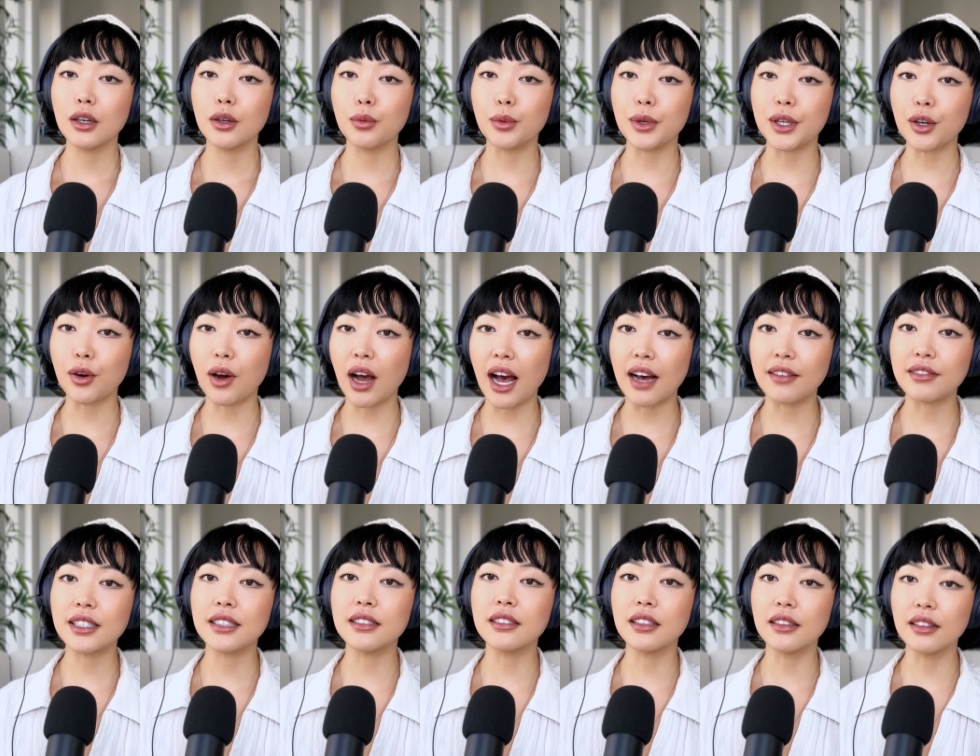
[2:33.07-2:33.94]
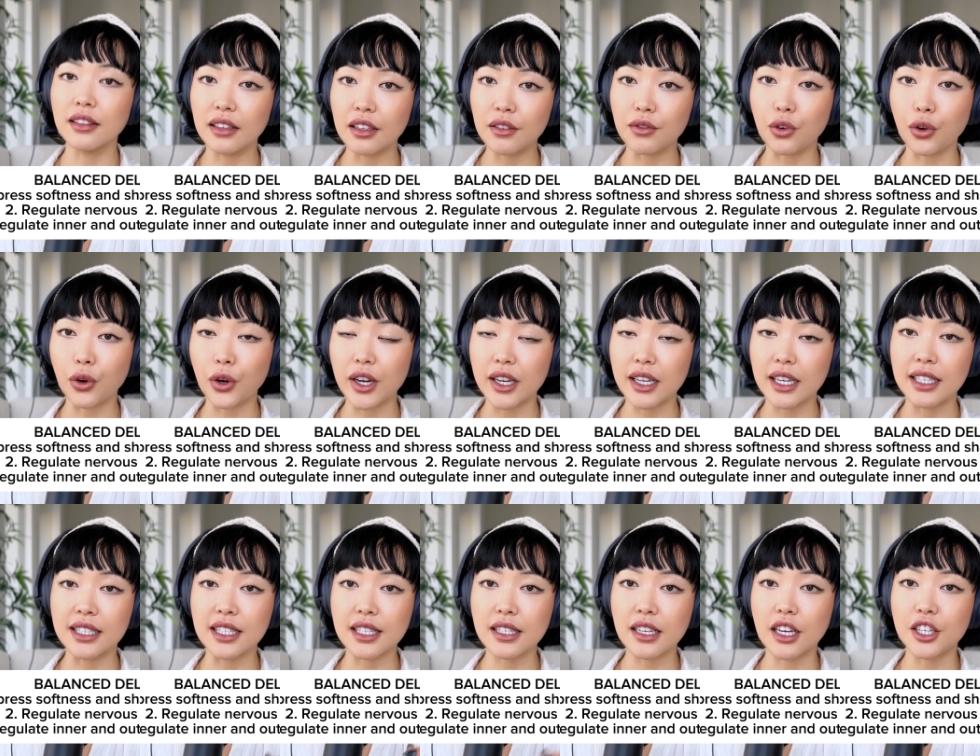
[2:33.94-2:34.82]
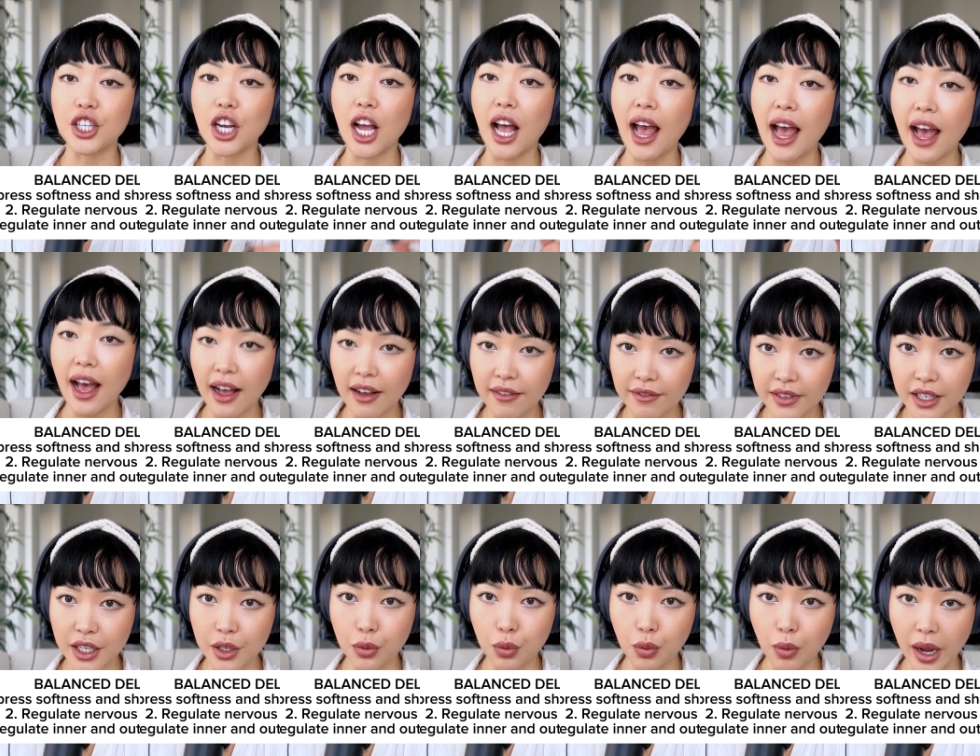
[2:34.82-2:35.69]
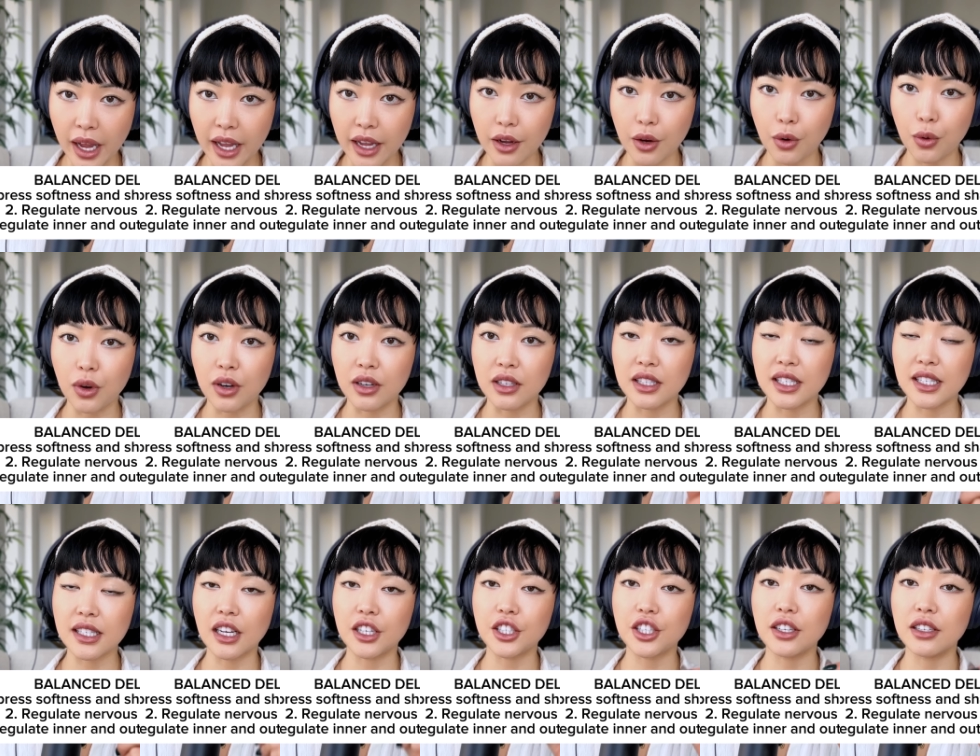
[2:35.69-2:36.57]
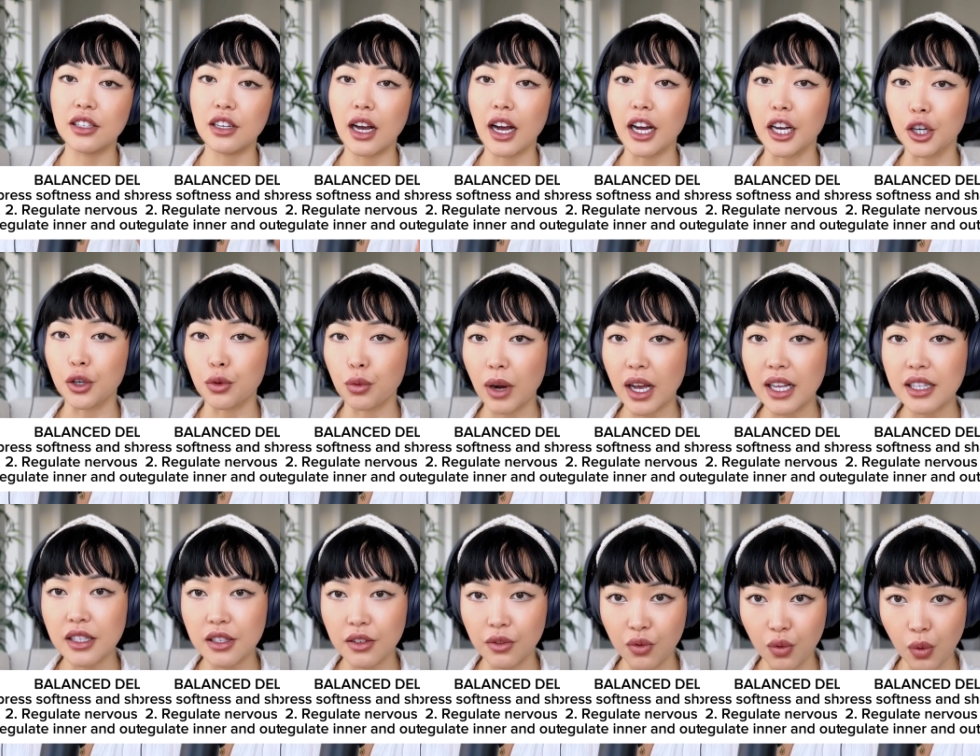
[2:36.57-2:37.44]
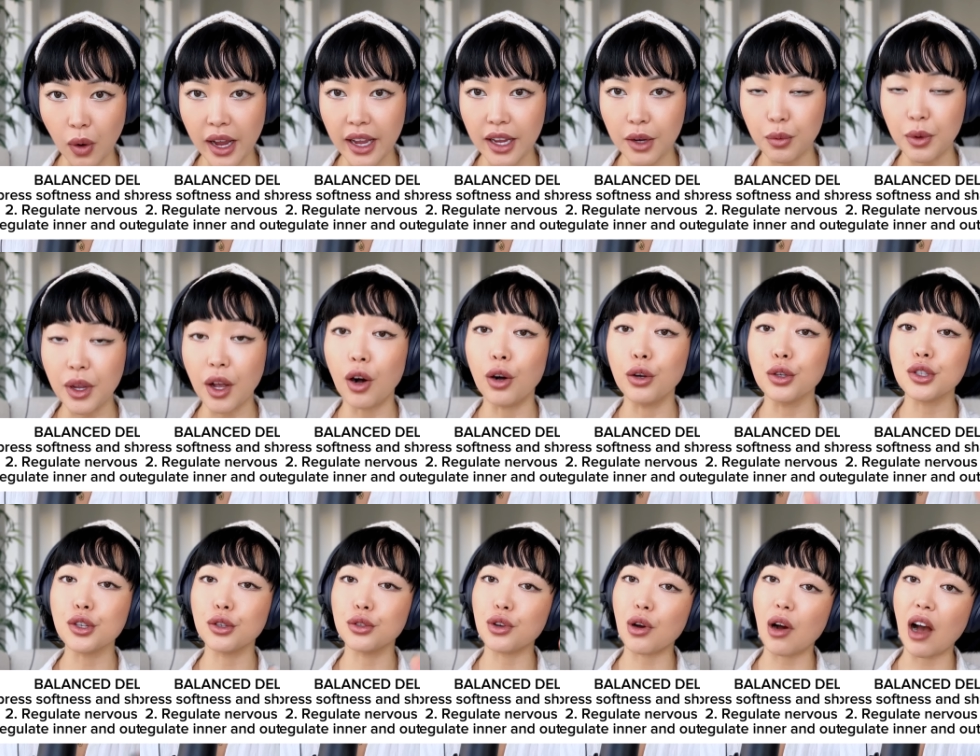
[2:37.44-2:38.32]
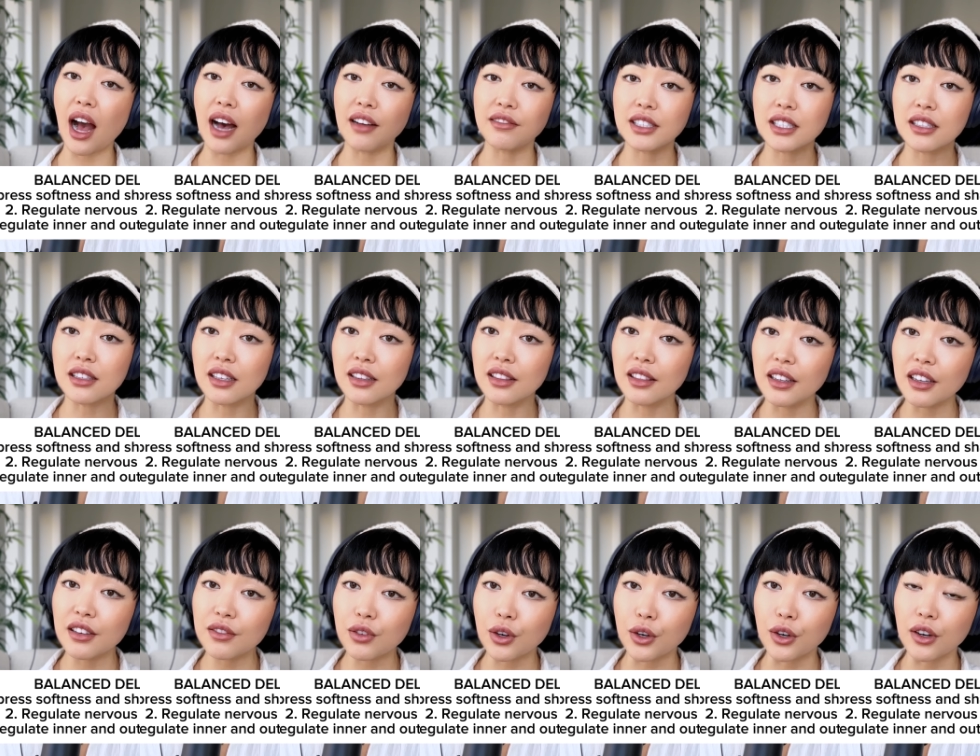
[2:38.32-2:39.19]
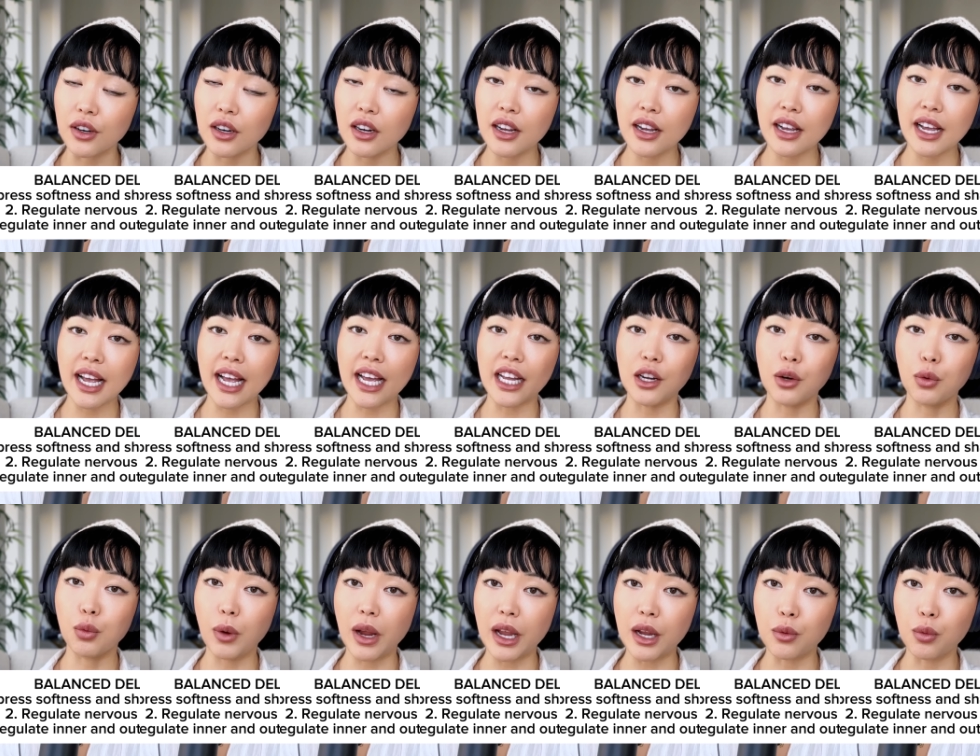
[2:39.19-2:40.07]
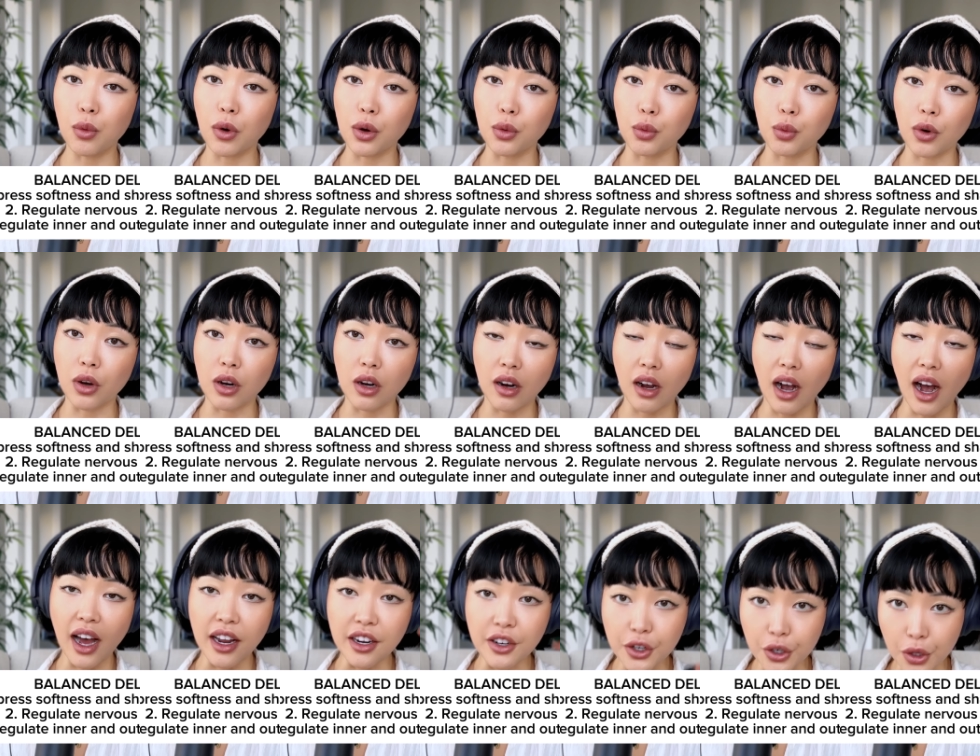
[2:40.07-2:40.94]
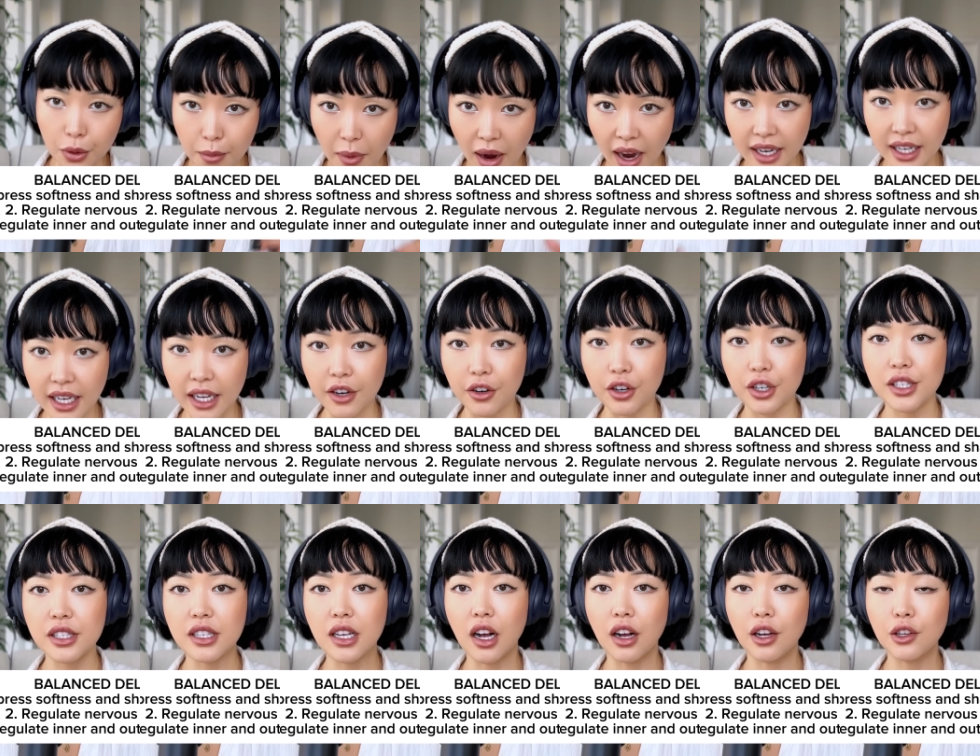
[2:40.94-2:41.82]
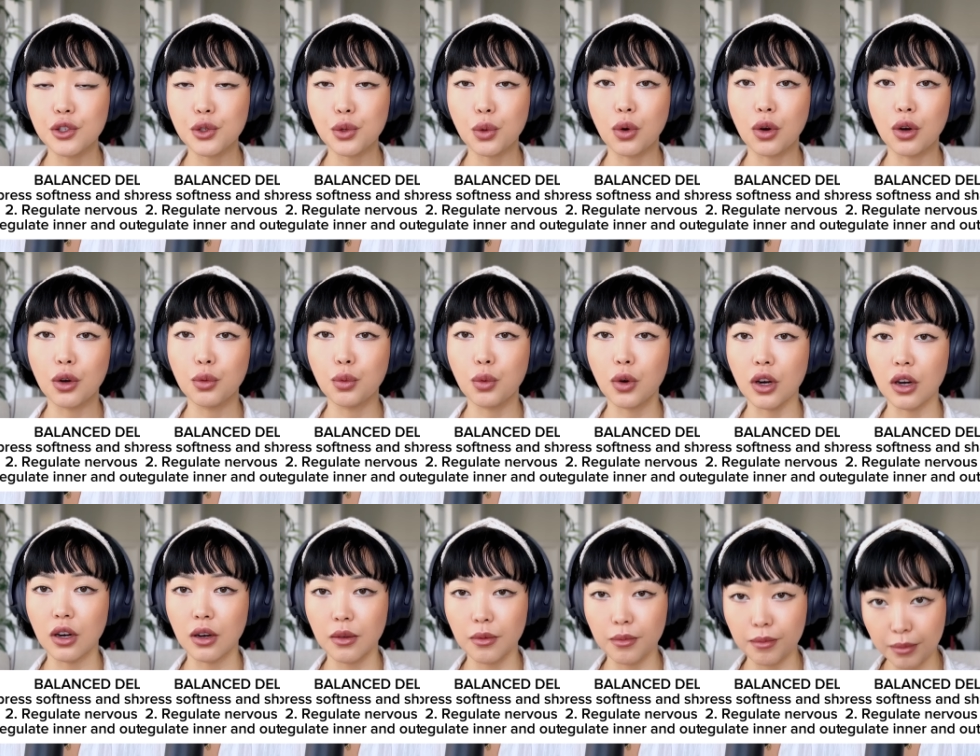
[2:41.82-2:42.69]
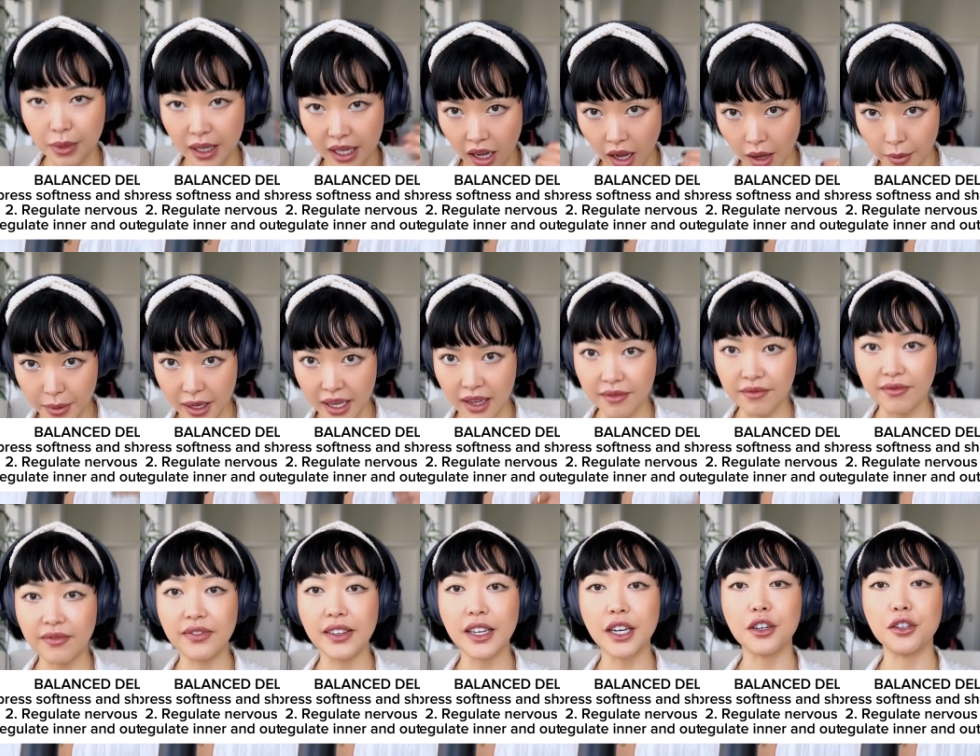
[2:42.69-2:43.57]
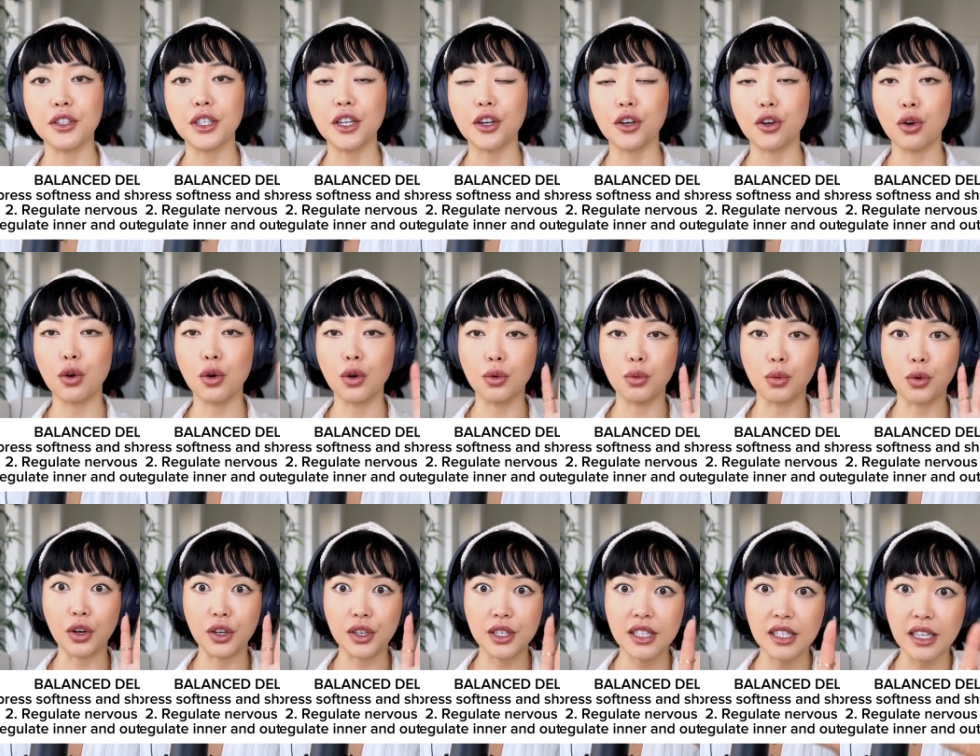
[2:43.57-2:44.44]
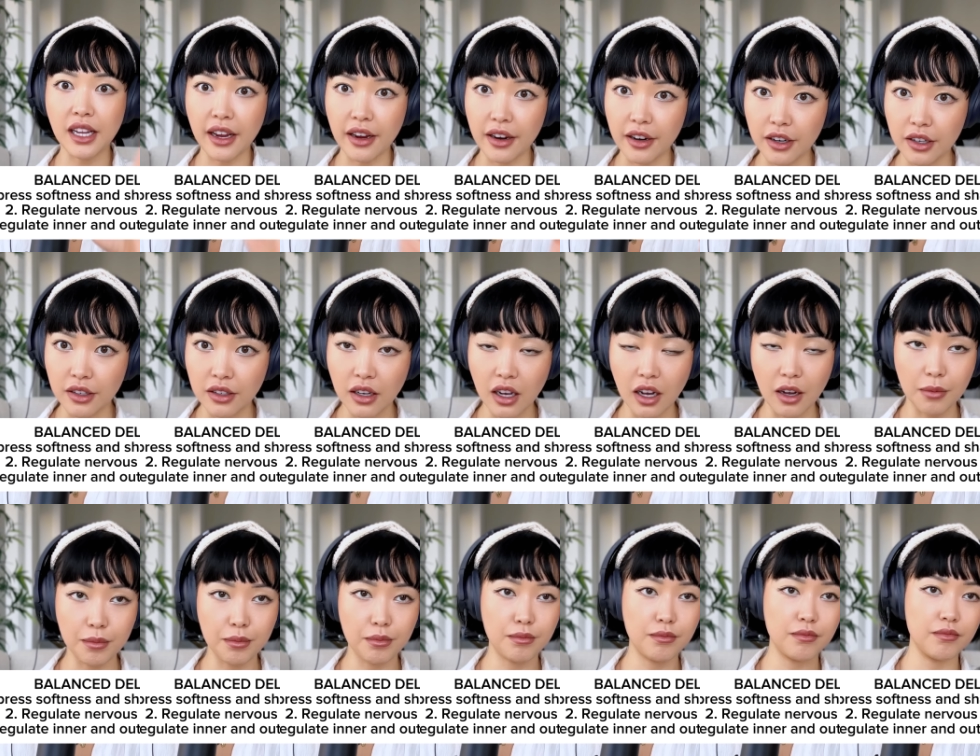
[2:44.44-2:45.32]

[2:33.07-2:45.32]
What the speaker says: we don't have to deliver it in such a heavy way or in such an aggressive way. We also don't have to deliver in a way where we're undermining ourselves or we're becoming inferior or we're scared of